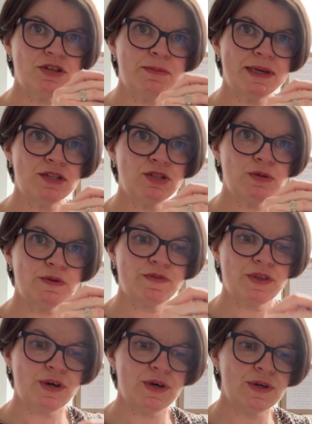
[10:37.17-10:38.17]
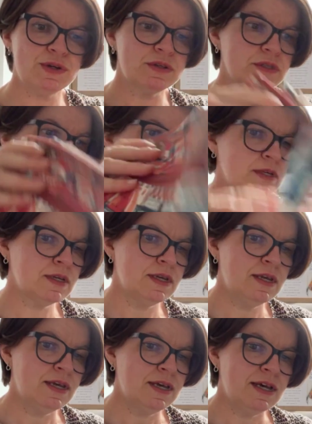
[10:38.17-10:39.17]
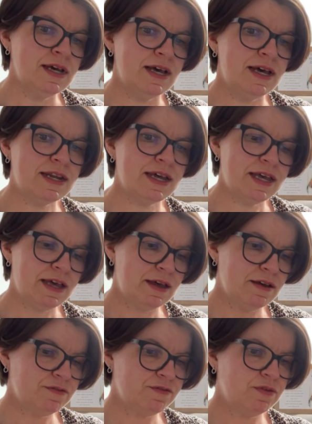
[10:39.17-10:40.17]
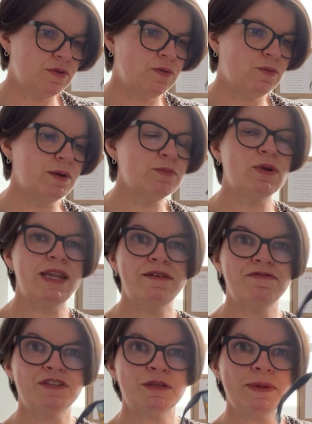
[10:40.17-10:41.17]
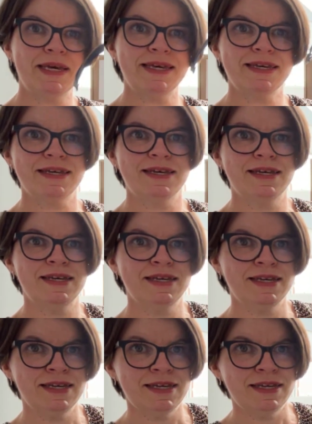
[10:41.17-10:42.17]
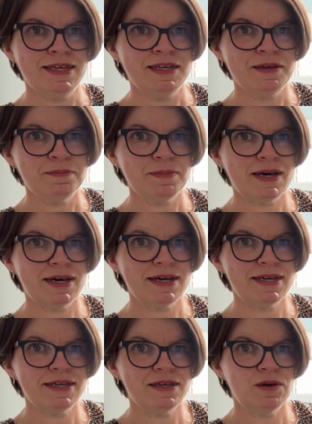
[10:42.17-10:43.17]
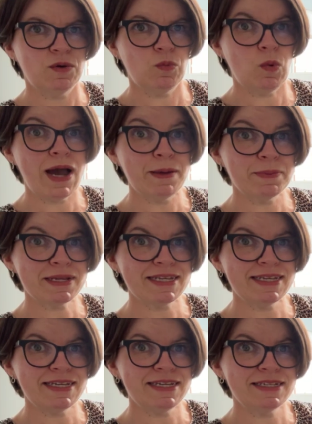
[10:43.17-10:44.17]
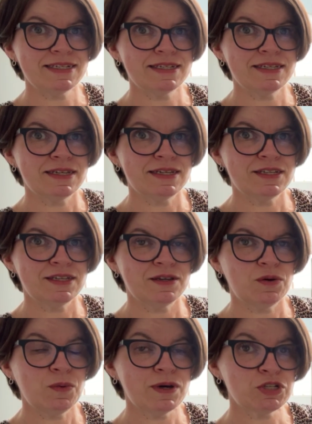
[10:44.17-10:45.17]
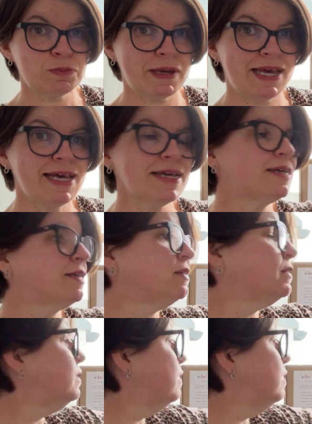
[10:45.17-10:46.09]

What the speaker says: You can make 2 of those. And I have 1 more left to make my Wipe Clean wash bag.